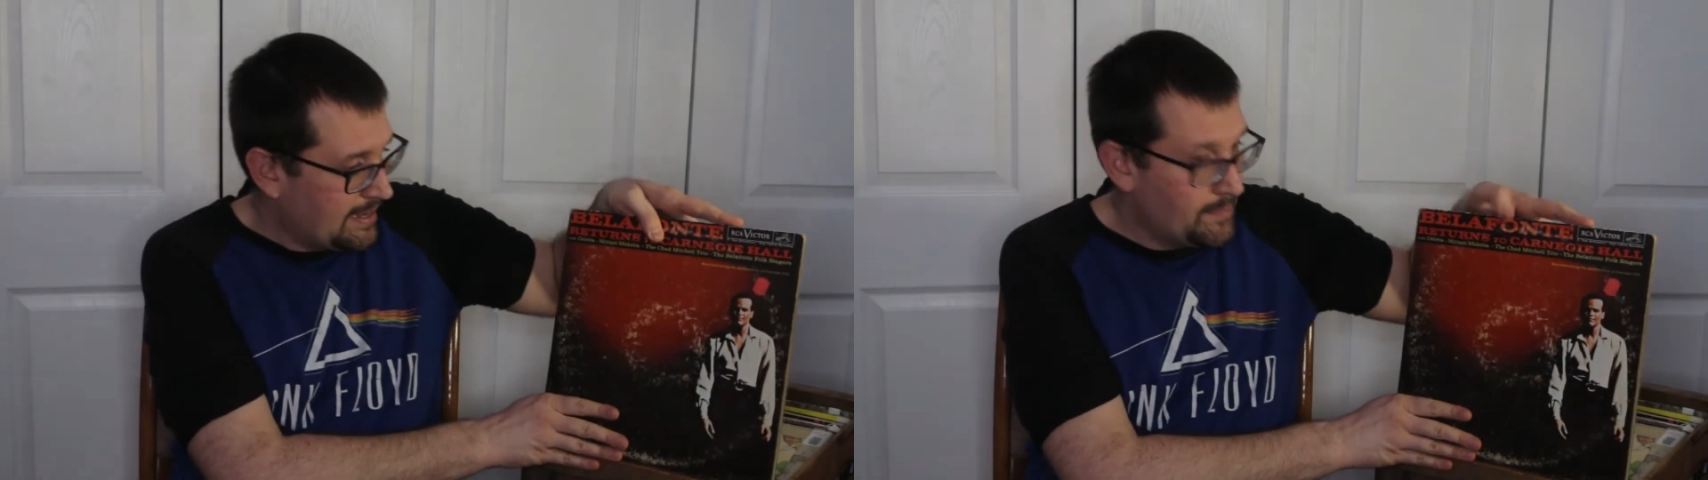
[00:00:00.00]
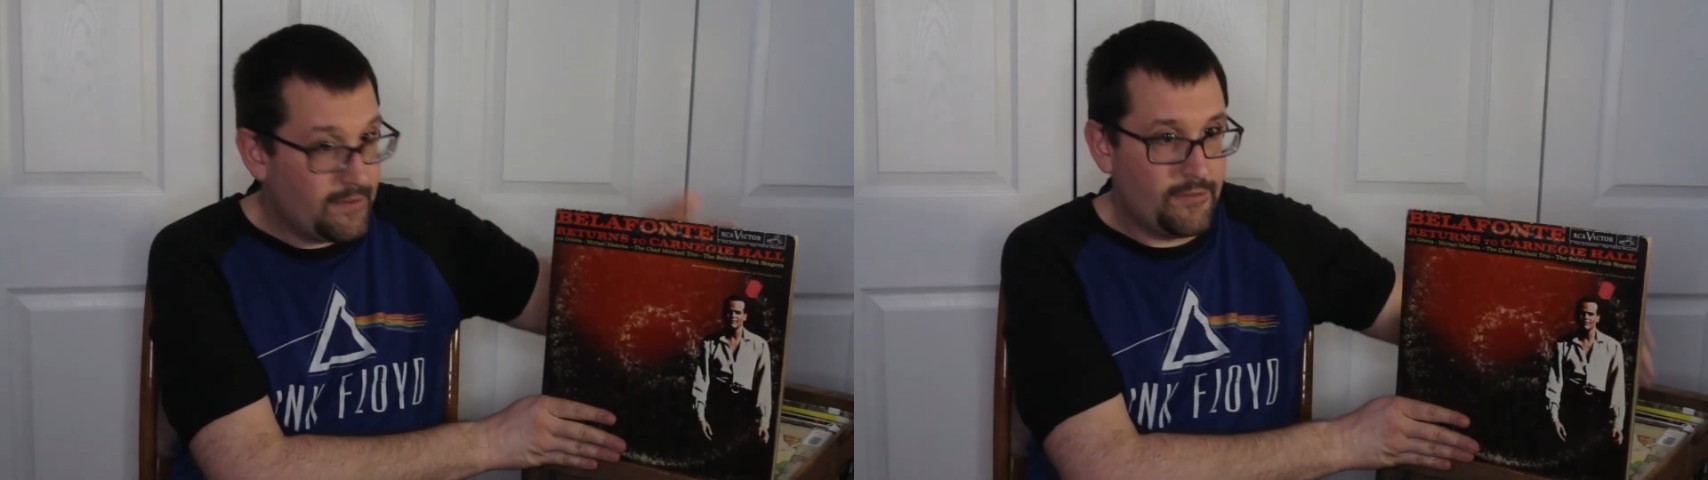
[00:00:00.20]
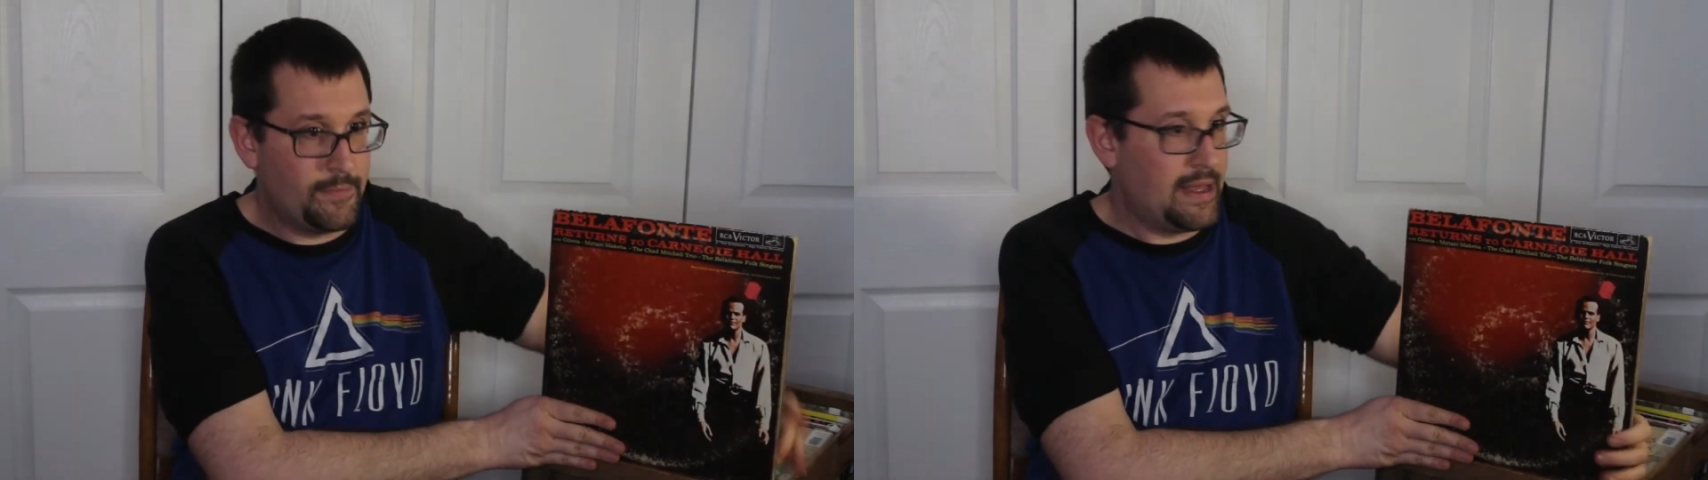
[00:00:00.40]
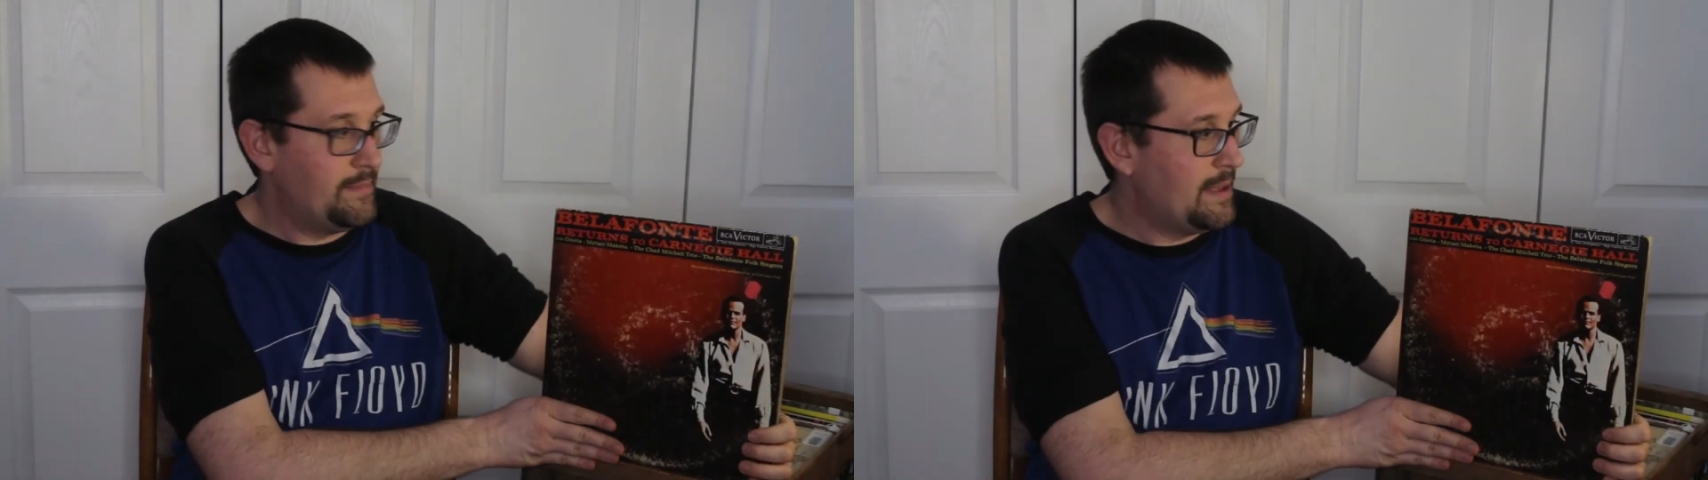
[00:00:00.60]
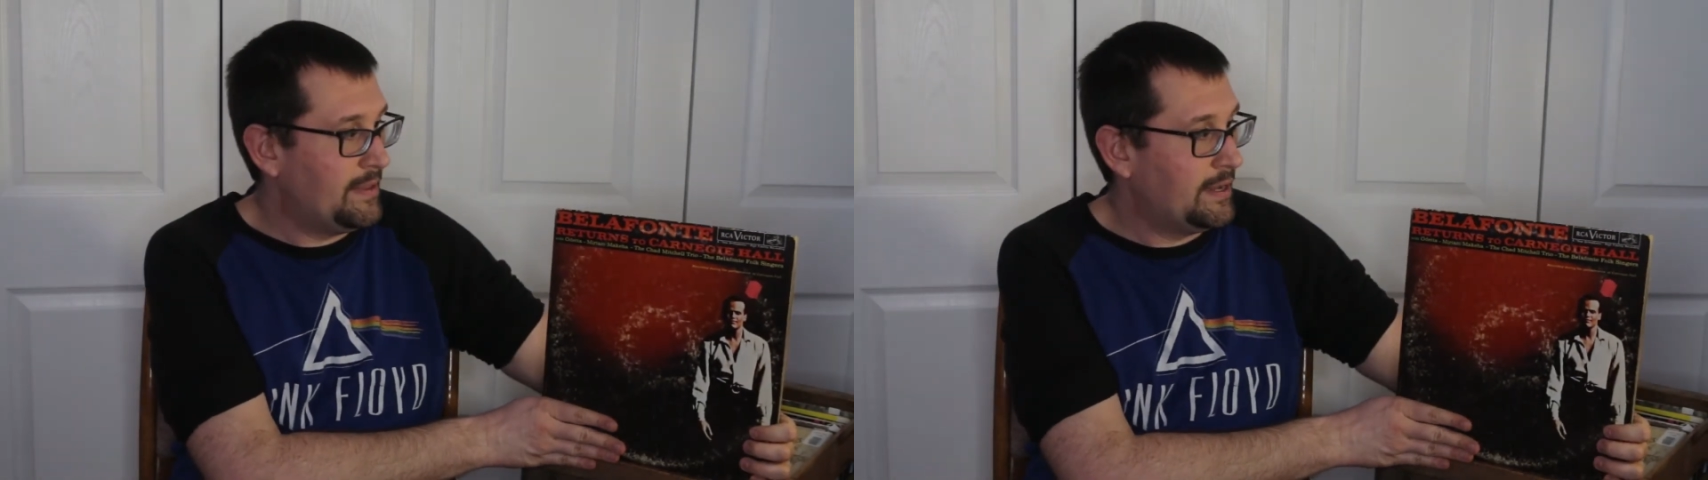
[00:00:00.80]
got over
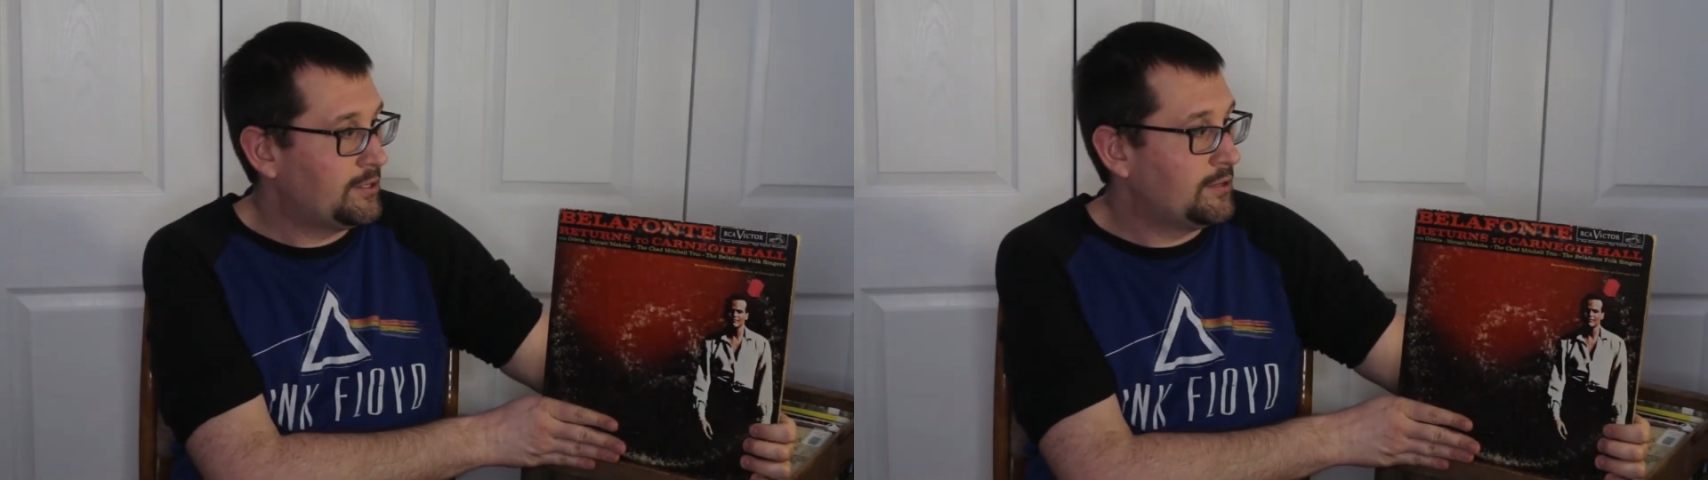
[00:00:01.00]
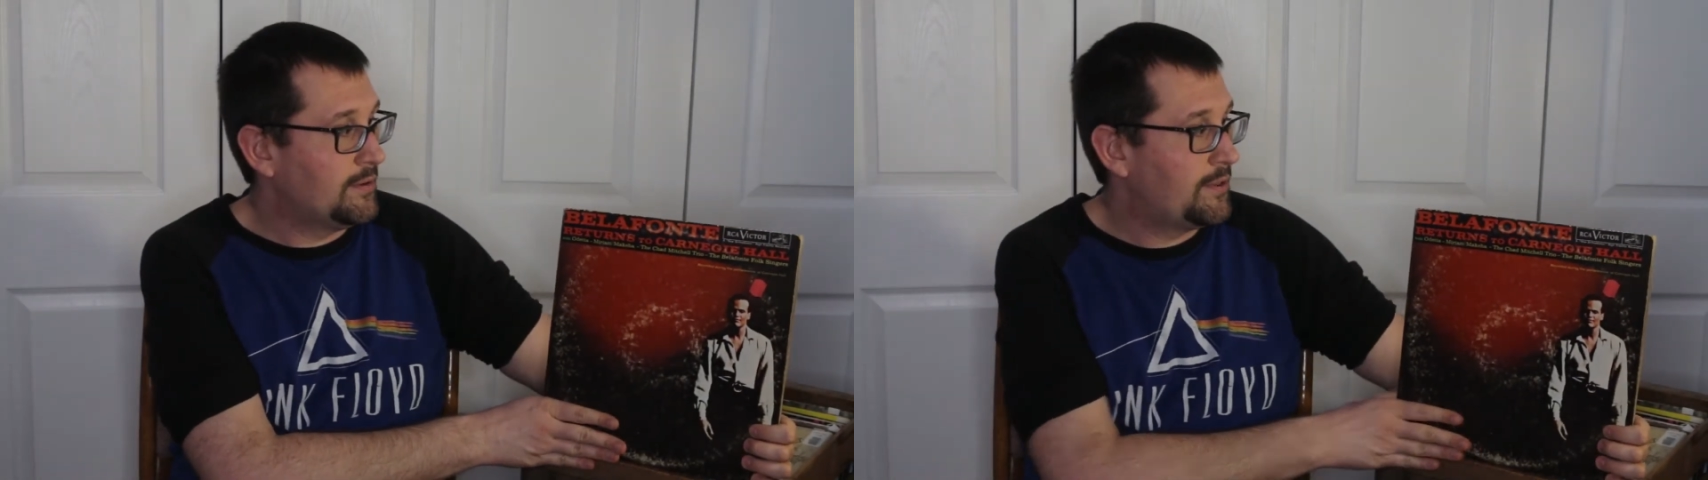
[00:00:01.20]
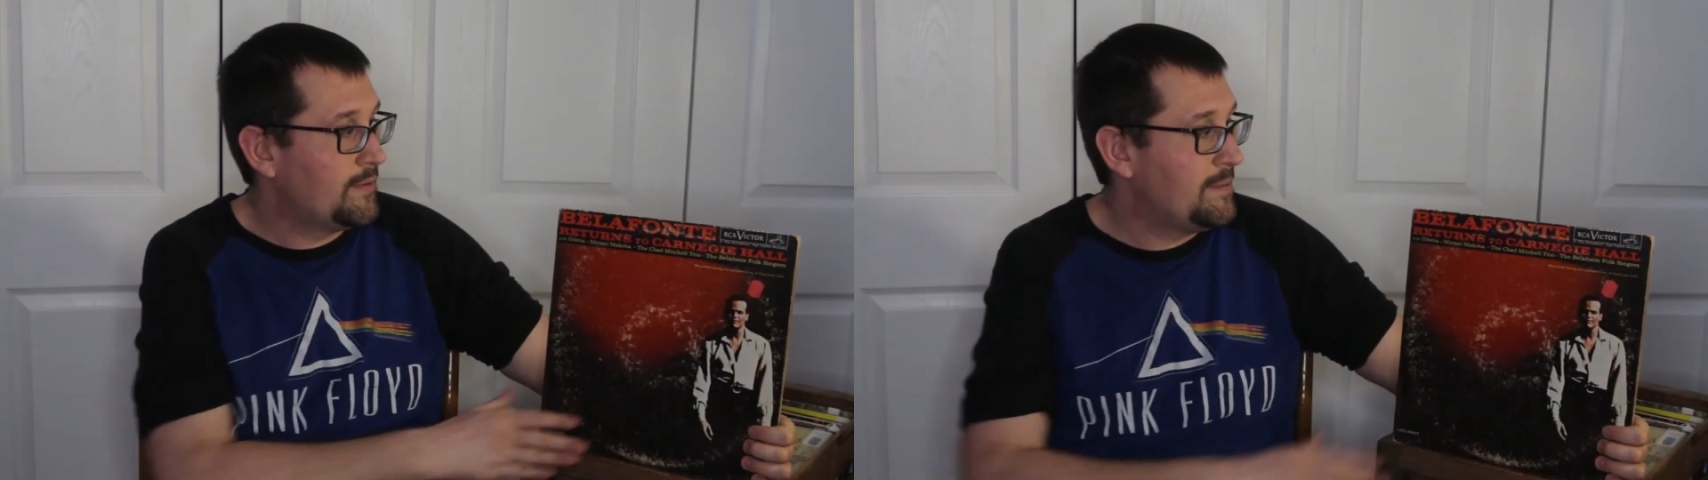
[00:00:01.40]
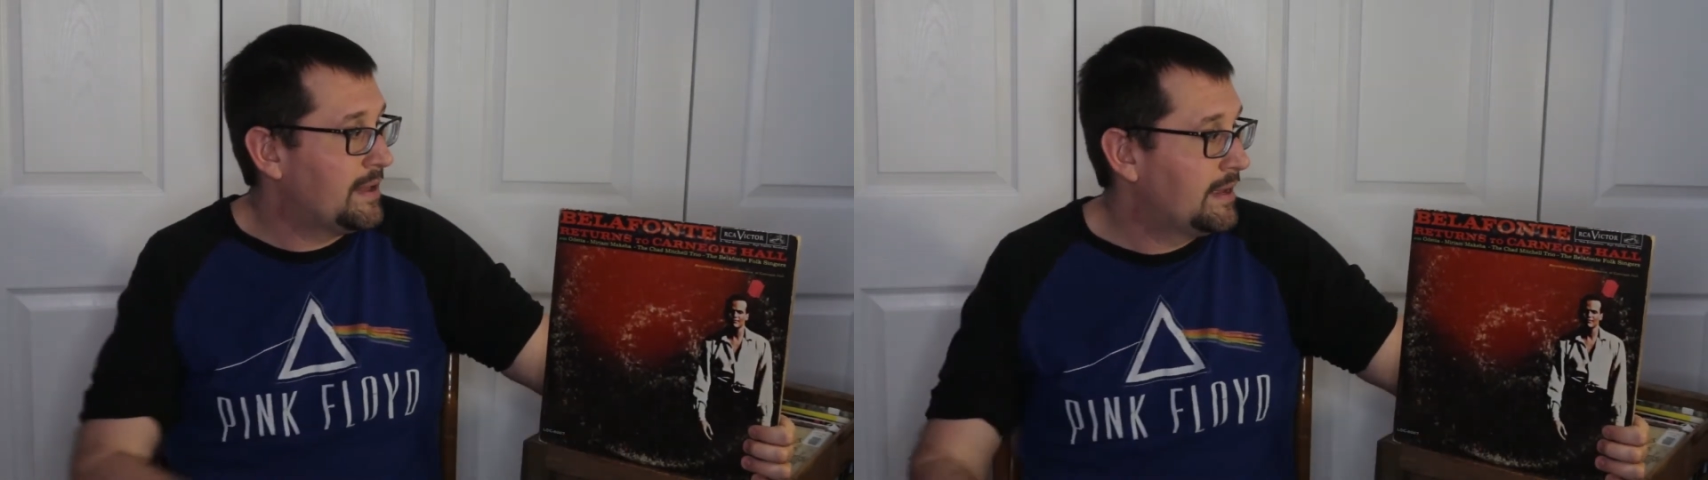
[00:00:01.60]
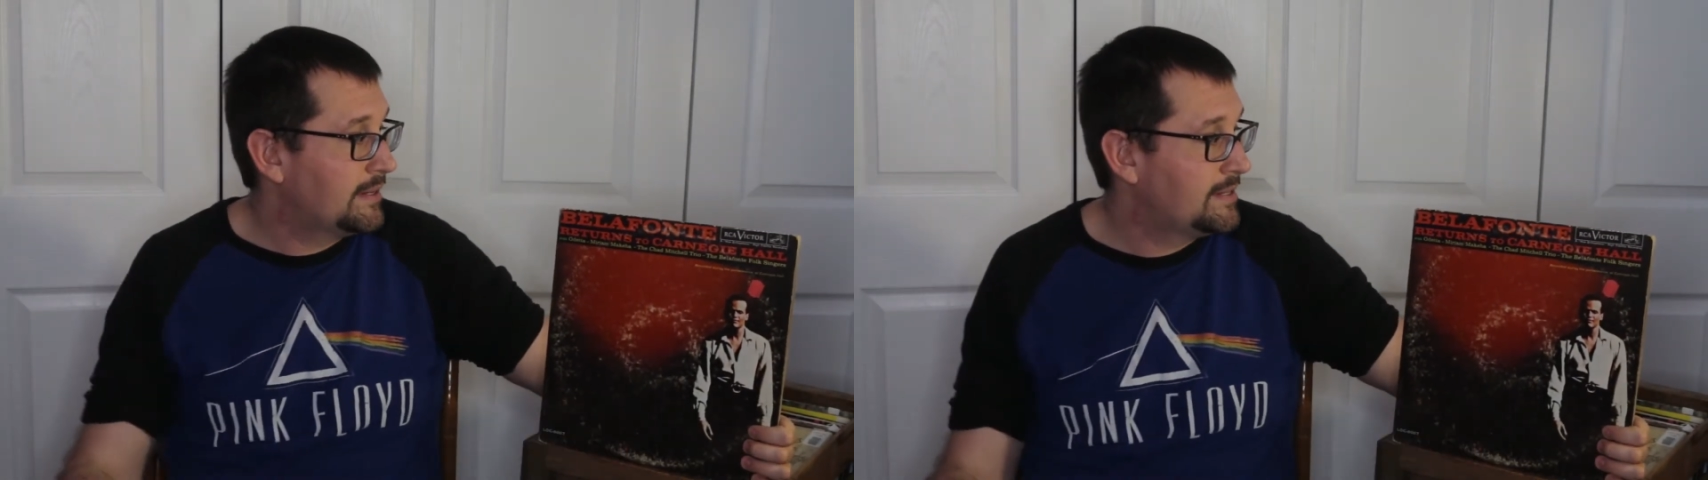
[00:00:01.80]
about maybe like $2 or
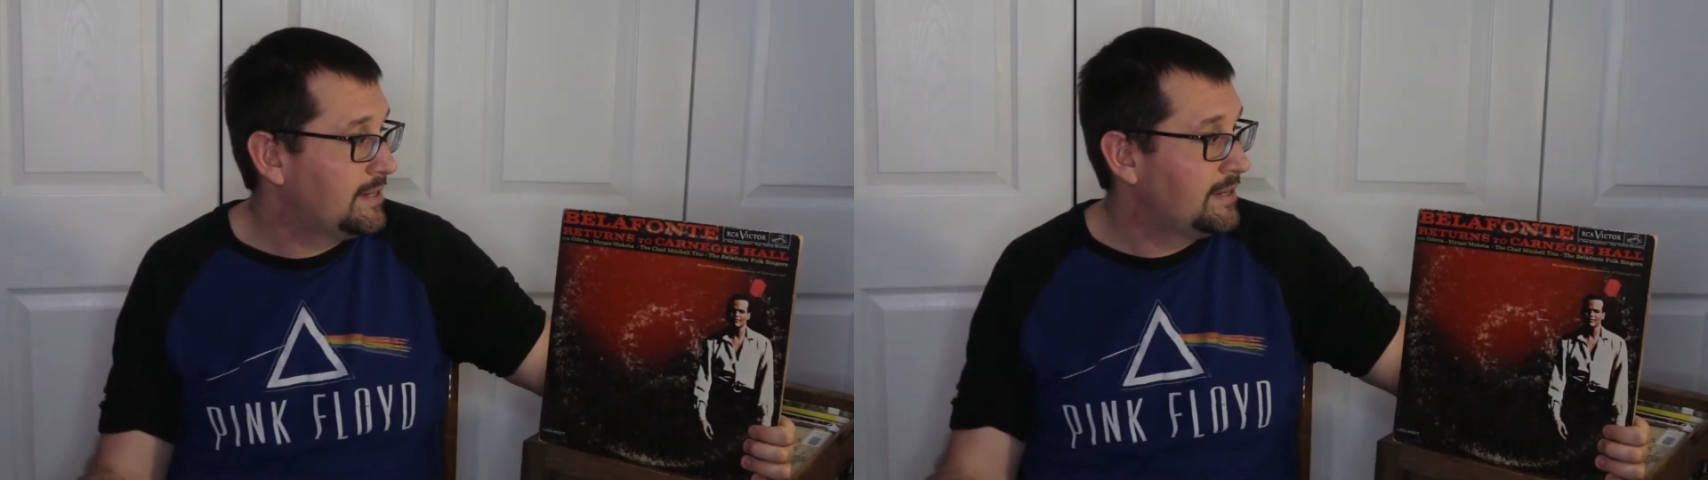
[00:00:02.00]
$3.